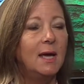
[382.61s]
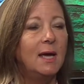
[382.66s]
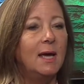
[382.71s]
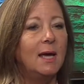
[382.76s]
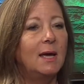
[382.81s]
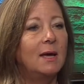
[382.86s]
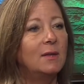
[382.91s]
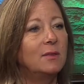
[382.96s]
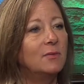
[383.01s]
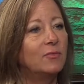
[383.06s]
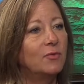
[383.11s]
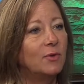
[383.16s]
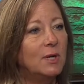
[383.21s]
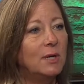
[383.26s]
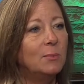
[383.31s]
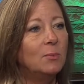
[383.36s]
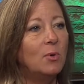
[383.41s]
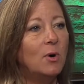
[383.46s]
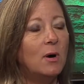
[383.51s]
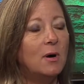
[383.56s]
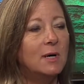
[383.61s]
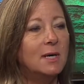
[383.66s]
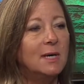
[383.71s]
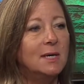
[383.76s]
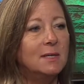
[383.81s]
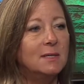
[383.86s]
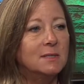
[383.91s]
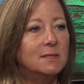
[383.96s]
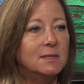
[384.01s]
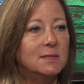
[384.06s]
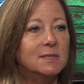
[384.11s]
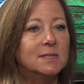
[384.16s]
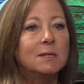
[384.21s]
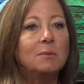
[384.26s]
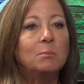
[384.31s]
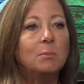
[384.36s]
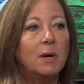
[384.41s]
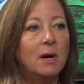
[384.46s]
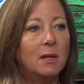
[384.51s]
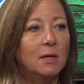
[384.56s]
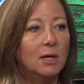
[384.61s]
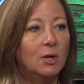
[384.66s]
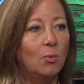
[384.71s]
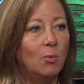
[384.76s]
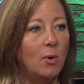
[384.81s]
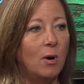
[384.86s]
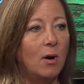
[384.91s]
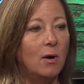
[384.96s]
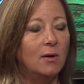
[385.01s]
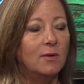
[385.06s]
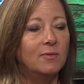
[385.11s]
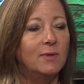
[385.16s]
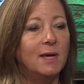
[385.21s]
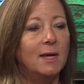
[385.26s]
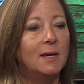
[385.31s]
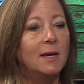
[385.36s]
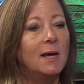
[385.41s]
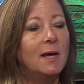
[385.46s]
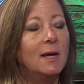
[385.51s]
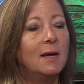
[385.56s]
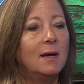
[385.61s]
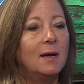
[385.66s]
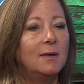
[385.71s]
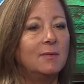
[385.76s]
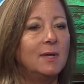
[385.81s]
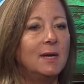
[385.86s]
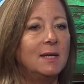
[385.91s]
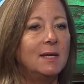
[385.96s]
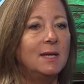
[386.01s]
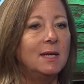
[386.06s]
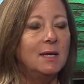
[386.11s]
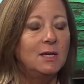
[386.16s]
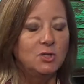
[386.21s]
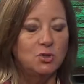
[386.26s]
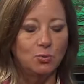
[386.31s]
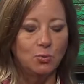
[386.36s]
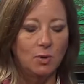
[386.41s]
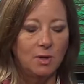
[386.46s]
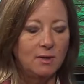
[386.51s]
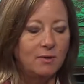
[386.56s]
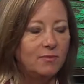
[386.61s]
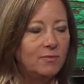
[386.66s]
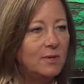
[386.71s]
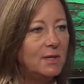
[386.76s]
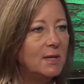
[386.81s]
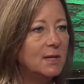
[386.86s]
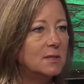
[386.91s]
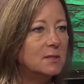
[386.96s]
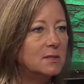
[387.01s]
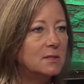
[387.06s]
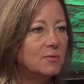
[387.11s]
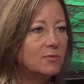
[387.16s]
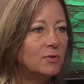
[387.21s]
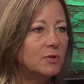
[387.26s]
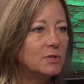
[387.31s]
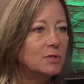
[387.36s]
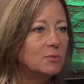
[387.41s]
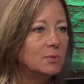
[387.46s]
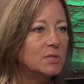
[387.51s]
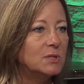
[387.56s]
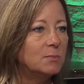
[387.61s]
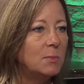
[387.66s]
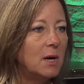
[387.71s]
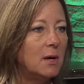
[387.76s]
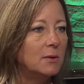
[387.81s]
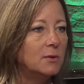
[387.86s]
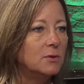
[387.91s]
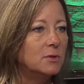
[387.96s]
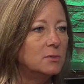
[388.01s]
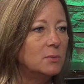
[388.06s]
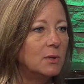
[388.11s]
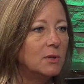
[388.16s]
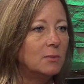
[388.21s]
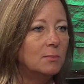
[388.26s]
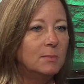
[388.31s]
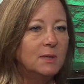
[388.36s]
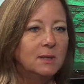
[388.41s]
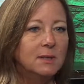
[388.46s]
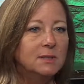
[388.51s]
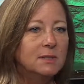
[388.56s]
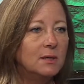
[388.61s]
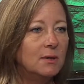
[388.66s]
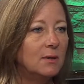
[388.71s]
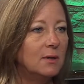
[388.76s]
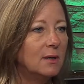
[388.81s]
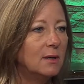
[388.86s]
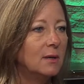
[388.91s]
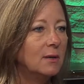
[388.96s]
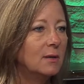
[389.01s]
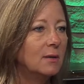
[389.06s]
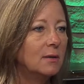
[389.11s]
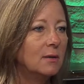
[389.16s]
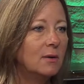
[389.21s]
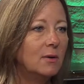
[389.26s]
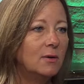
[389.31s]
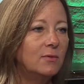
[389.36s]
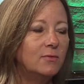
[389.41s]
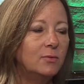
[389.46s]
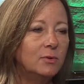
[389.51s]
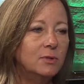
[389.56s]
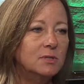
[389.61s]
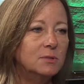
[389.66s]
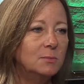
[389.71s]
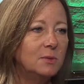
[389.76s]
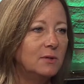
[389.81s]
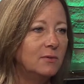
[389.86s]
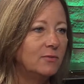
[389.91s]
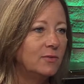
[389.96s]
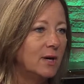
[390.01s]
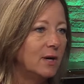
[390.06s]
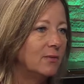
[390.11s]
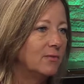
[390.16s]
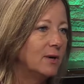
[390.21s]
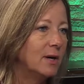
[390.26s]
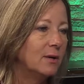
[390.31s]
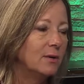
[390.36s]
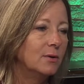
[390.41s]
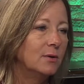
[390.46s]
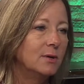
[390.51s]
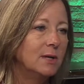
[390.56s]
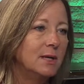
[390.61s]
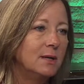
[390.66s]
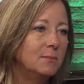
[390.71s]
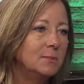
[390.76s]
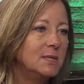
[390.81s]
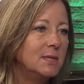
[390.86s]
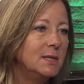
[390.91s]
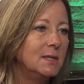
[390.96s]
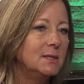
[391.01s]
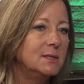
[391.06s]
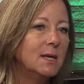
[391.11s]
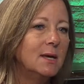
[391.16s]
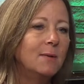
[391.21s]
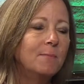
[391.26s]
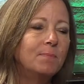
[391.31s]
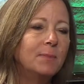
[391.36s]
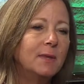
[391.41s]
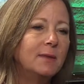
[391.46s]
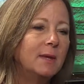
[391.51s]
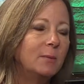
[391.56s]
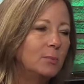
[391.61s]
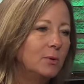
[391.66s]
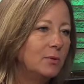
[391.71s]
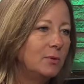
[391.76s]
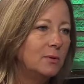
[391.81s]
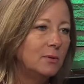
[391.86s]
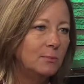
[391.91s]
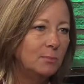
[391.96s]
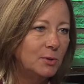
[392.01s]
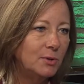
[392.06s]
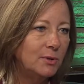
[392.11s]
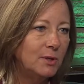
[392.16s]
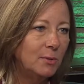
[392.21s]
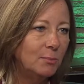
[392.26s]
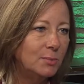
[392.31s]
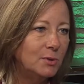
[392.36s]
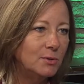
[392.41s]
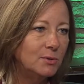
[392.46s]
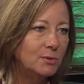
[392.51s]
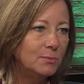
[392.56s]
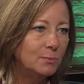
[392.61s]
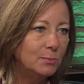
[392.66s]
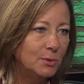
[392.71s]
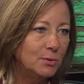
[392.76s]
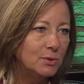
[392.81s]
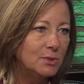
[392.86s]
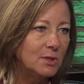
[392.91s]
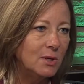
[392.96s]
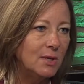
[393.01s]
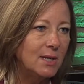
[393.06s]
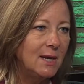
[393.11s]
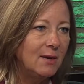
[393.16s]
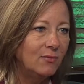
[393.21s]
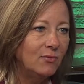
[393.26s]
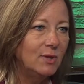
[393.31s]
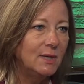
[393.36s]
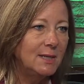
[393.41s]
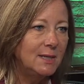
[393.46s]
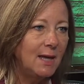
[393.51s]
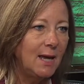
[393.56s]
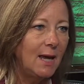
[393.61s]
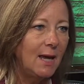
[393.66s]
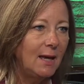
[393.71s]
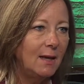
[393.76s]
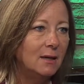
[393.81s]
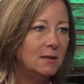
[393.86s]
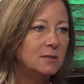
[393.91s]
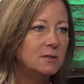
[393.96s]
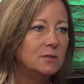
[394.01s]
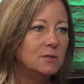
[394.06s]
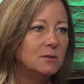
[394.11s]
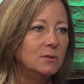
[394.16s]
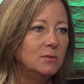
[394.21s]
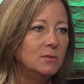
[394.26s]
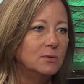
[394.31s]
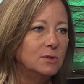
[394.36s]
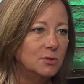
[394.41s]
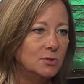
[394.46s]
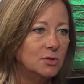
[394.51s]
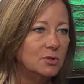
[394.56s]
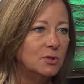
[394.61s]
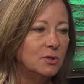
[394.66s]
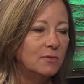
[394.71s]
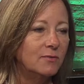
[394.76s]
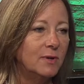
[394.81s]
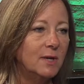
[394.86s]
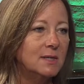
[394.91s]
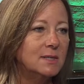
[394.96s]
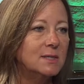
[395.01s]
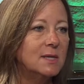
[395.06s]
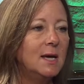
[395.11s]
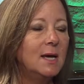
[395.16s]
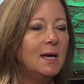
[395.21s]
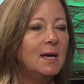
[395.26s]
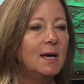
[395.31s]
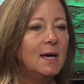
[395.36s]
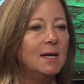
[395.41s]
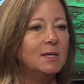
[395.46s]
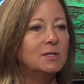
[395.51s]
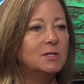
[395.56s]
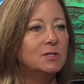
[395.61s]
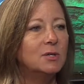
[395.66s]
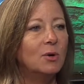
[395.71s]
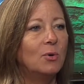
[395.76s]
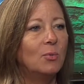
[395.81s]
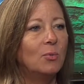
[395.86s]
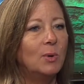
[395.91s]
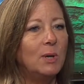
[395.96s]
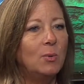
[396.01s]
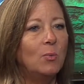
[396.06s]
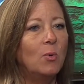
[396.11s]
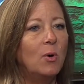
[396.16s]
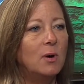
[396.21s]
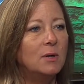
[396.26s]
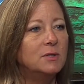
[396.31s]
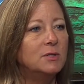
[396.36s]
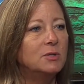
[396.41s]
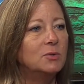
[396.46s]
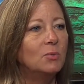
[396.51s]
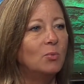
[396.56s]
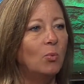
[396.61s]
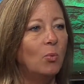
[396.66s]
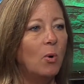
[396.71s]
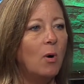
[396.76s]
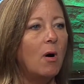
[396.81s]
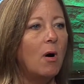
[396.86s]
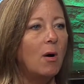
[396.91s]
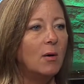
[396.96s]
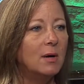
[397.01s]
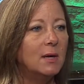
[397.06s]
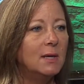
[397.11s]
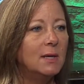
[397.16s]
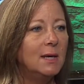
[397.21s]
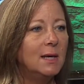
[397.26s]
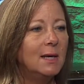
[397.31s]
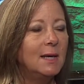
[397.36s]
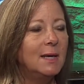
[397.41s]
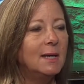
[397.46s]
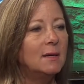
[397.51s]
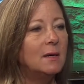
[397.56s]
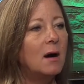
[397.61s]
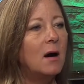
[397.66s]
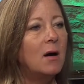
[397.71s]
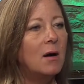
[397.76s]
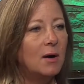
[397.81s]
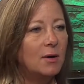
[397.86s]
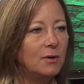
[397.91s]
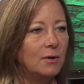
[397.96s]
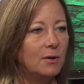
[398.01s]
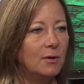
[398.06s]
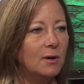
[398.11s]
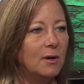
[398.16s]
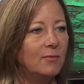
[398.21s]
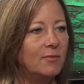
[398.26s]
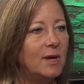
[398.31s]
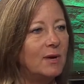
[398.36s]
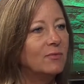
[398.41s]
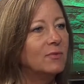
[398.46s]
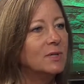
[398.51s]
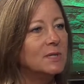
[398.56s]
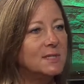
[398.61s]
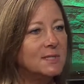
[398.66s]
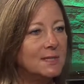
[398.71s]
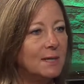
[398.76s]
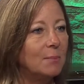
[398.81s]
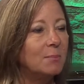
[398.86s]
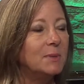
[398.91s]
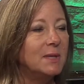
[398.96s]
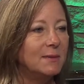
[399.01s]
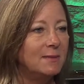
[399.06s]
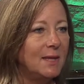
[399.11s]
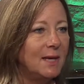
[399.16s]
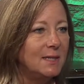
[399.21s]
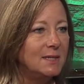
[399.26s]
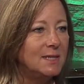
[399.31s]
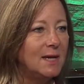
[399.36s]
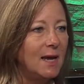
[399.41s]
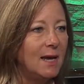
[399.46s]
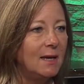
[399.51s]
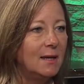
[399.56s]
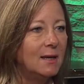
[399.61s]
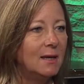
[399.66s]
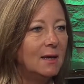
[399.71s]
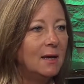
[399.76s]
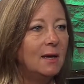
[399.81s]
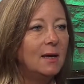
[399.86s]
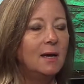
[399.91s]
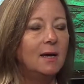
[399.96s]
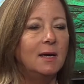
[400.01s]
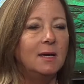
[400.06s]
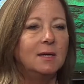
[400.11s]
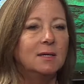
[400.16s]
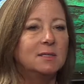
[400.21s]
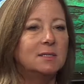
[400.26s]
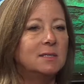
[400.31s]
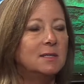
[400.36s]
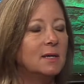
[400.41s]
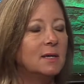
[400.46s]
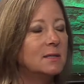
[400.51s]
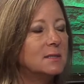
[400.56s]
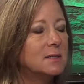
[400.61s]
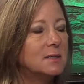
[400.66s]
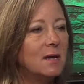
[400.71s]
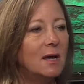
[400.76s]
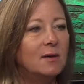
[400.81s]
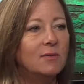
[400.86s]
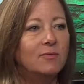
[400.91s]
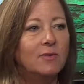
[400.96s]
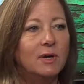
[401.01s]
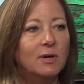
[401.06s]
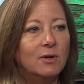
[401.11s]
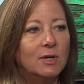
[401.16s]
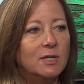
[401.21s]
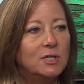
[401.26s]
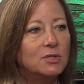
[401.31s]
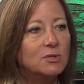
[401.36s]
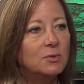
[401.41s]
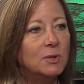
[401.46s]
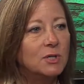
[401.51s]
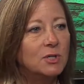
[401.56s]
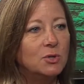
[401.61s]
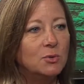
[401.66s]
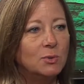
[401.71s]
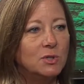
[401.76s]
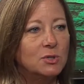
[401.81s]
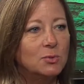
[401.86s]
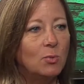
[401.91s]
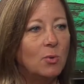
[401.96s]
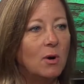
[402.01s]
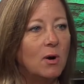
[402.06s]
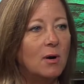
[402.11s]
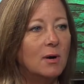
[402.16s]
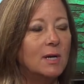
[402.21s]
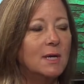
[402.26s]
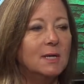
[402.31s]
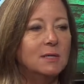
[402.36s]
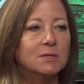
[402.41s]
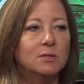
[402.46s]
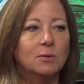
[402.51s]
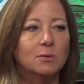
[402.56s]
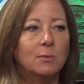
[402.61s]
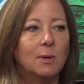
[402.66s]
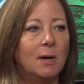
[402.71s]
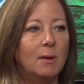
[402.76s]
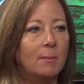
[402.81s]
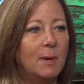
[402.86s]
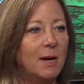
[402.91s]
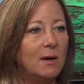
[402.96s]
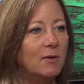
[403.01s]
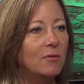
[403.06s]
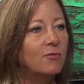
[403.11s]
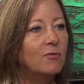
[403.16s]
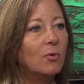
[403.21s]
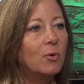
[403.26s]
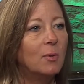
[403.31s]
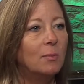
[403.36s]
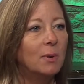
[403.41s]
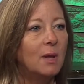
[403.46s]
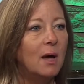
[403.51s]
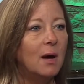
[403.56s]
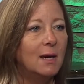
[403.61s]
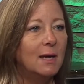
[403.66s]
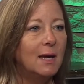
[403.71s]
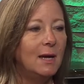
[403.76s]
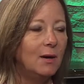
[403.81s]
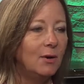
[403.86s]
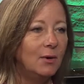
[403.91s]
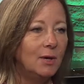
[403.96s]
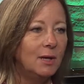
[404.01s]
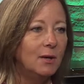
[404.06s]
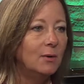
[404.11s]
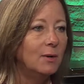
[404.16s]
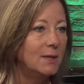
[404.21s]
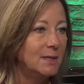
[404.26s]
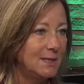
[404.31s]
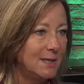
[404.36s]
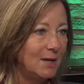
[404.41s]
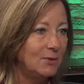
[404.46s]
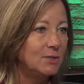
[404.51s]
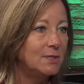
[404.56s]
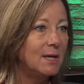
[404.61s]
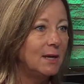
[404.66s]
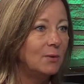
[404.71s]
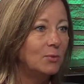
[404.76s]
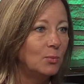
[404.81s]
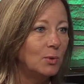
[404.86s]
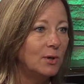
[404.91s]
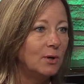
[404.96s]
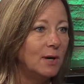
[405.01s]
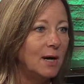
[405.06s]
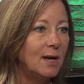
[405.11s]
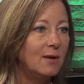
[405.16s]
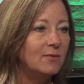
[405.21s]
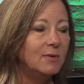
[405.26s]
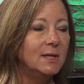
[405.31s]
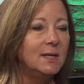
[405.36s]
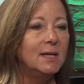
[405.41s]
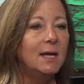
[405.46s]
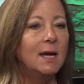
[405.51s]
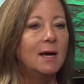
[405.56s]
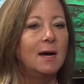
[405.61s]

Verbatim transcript: And the freedom walk is a symbolic walk that, that each one of these first responders, whether military, law enforcement, firefighter, or EMTs, they put, the, put their boots on every day to, to serve us. And so we want to walk in honor of every step that they take. It's, it's not a very strenuous walk. It's a, about a four block area in downtown Winter Haven.